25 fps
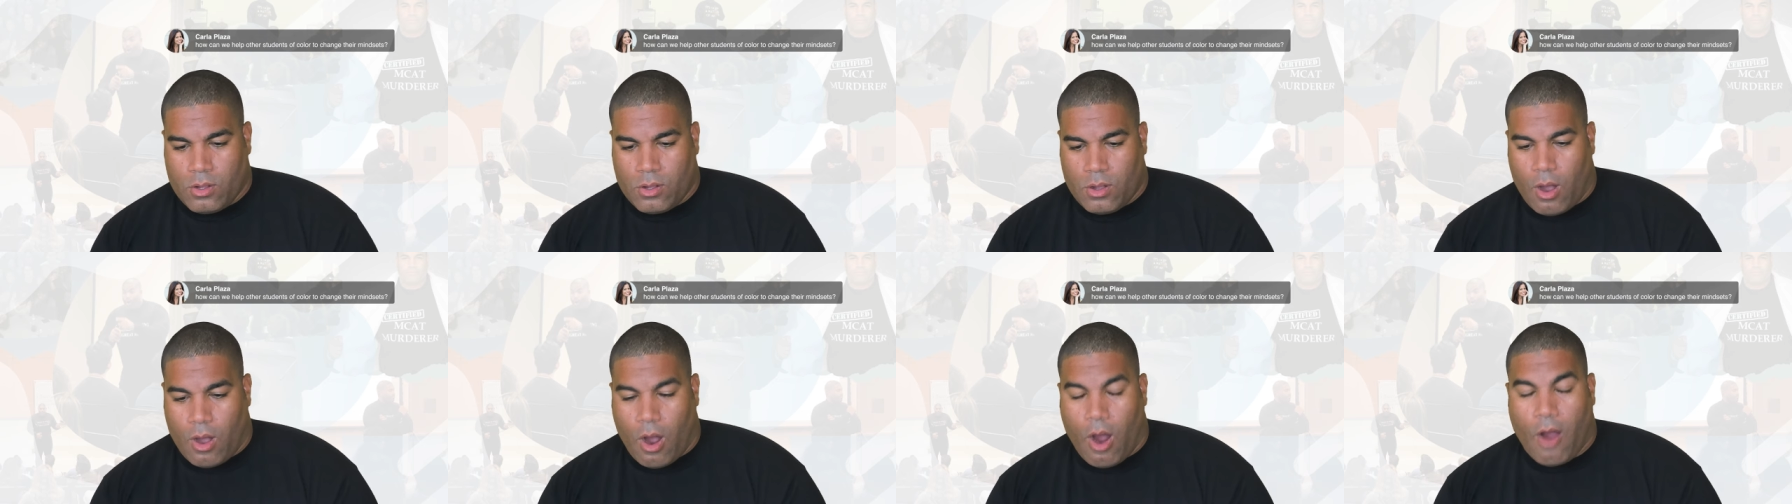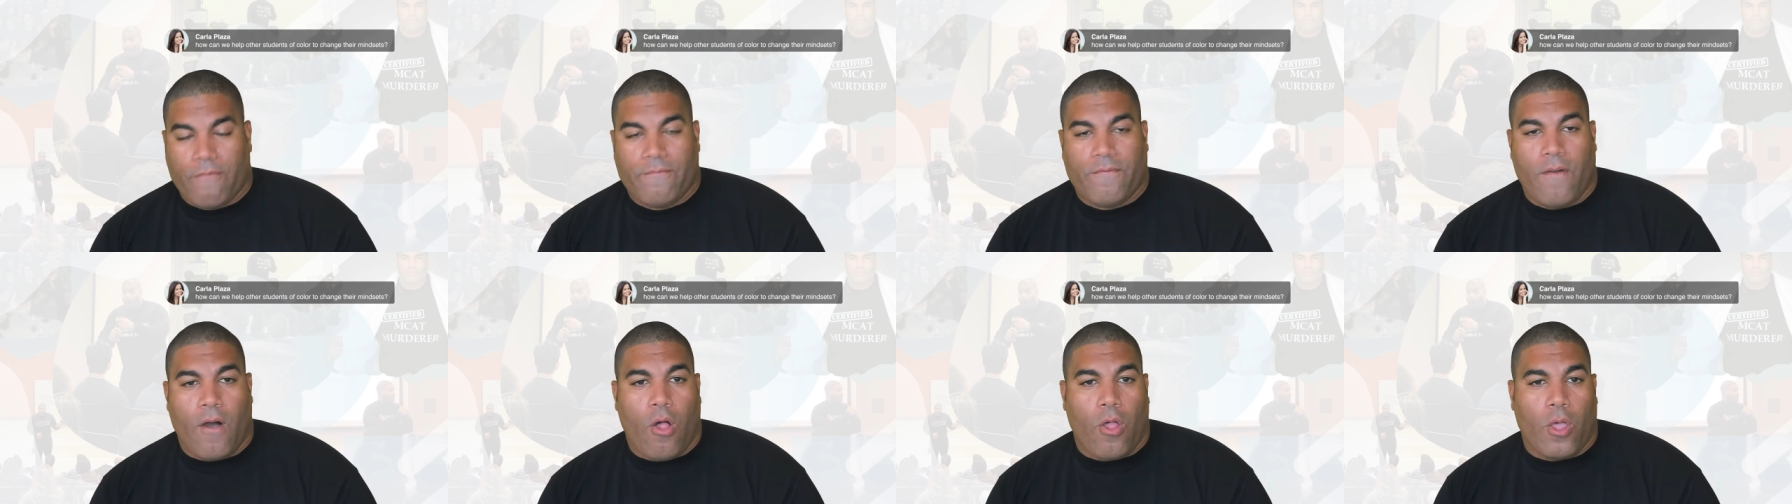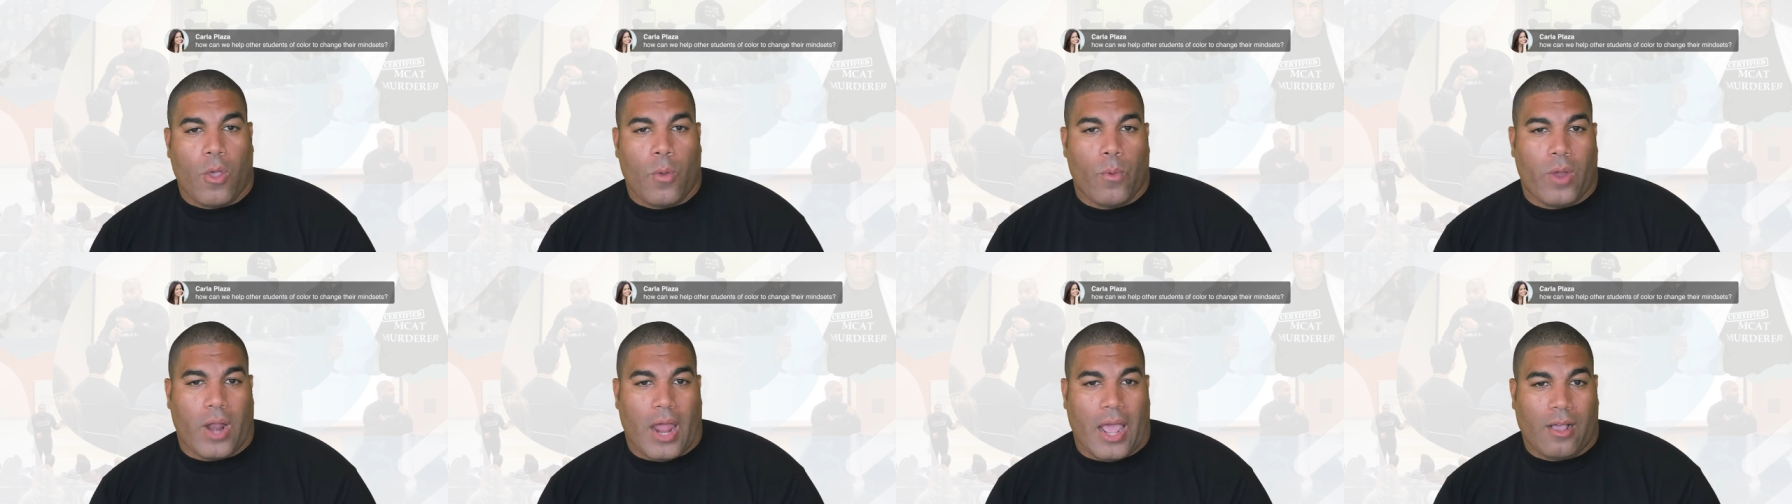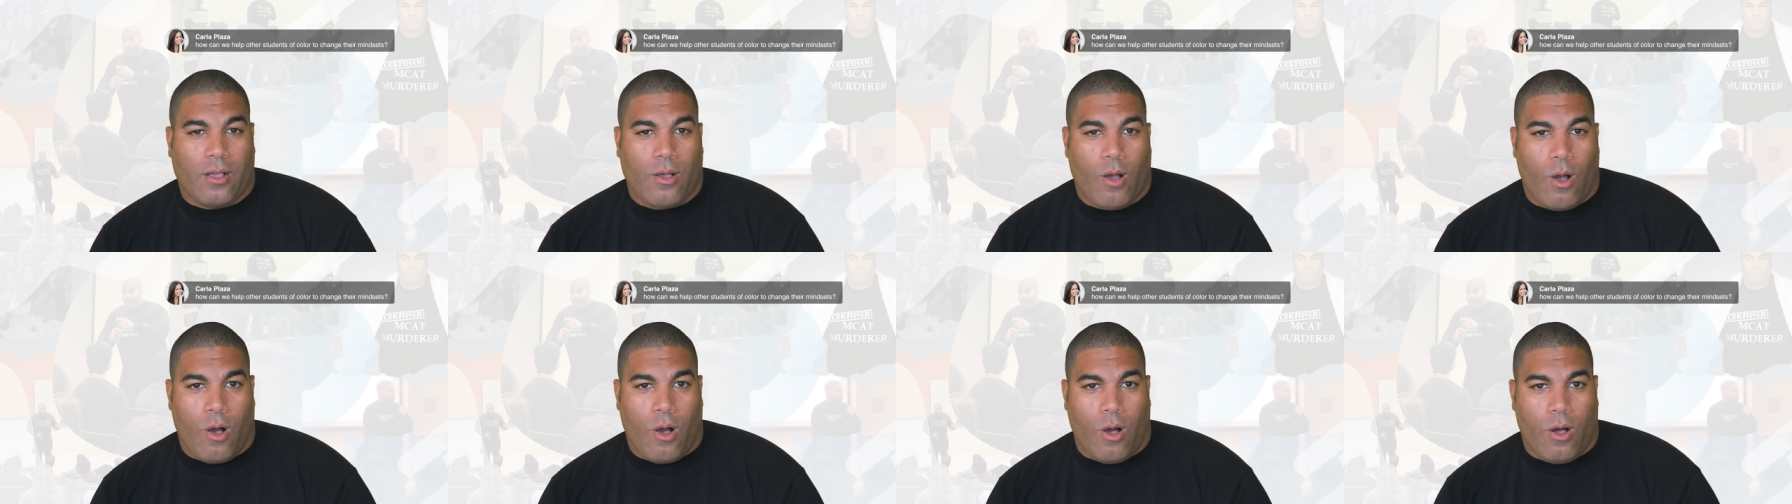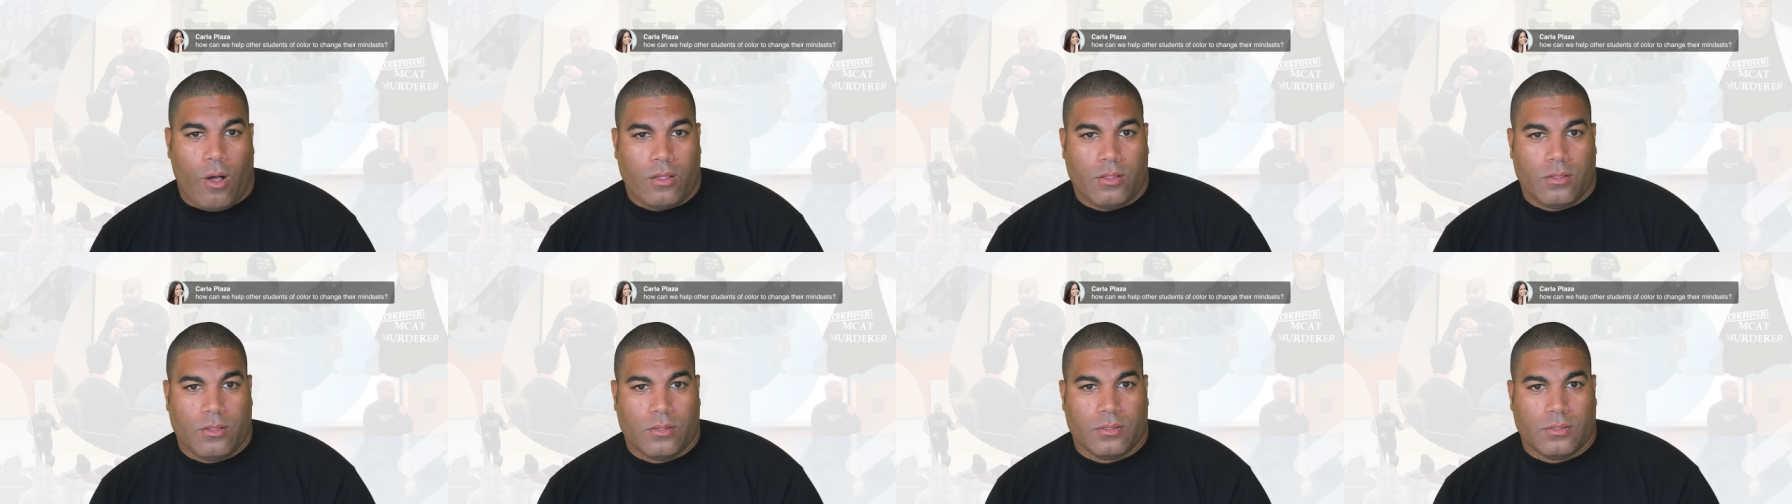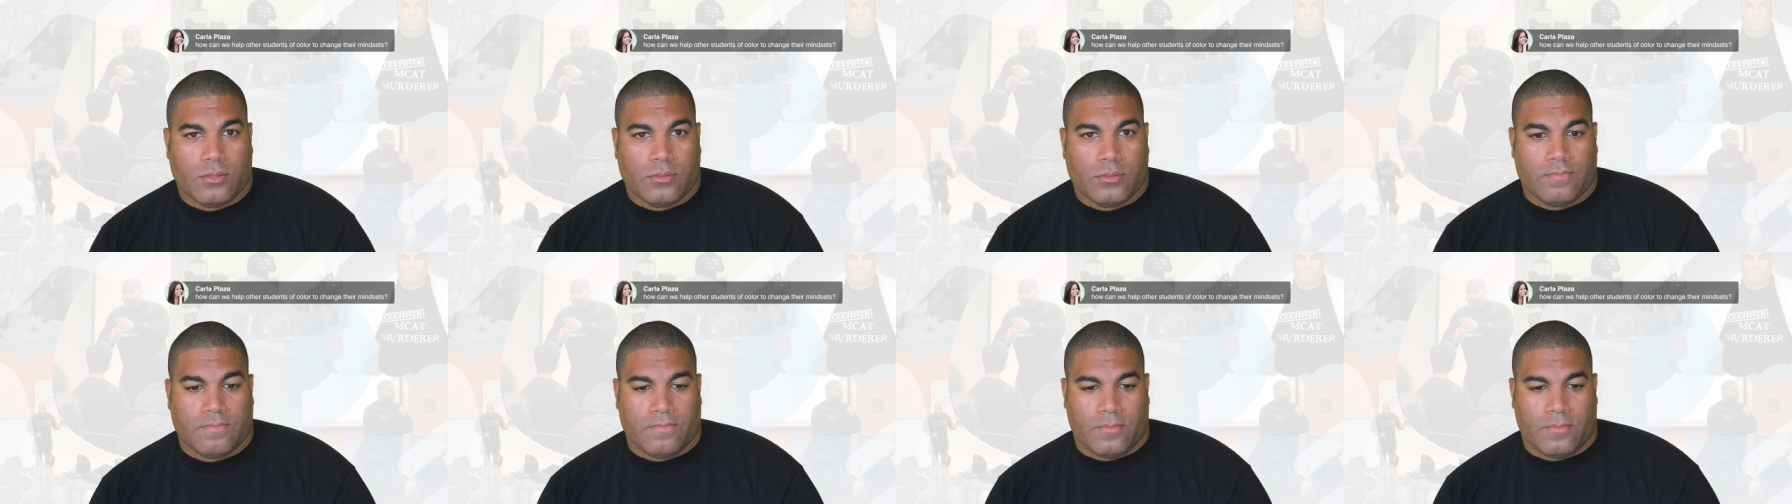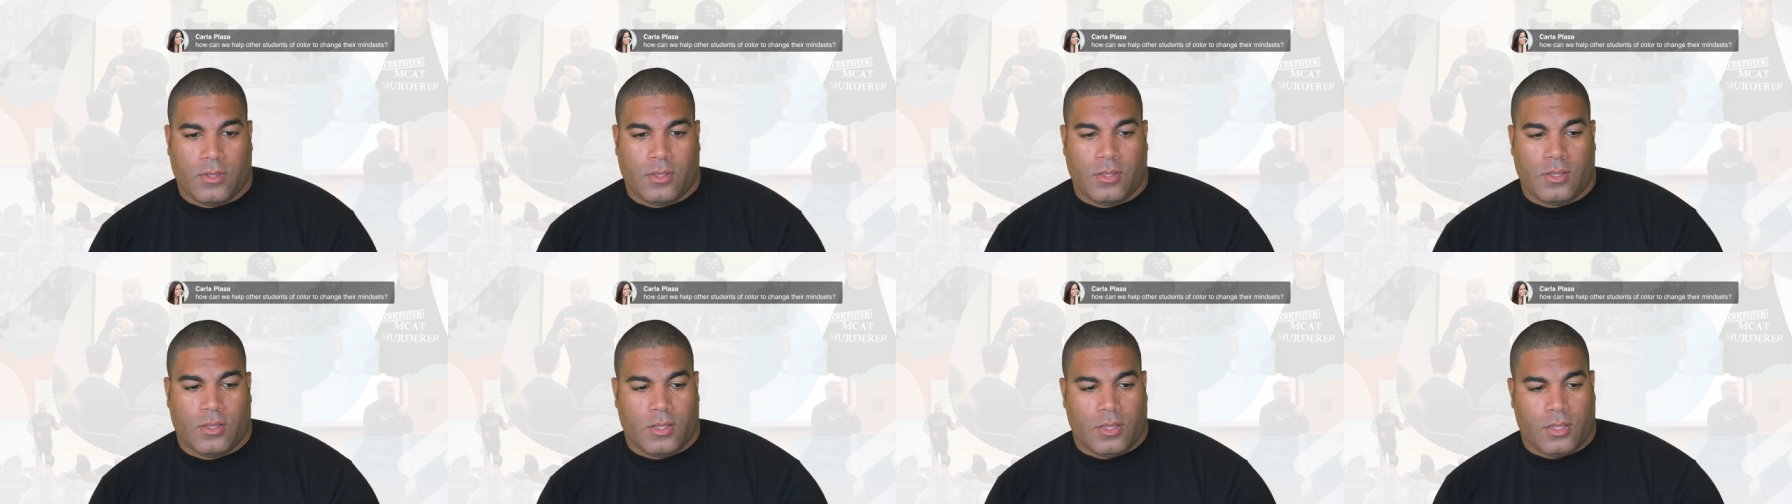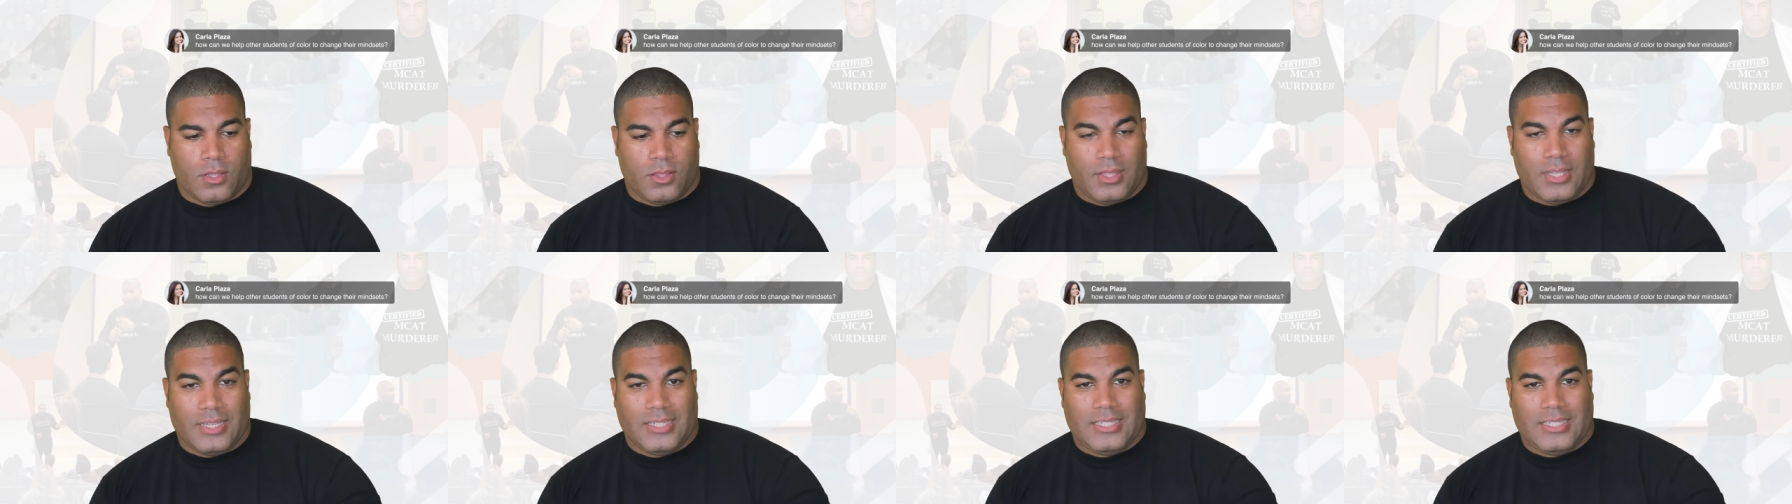are following what I call the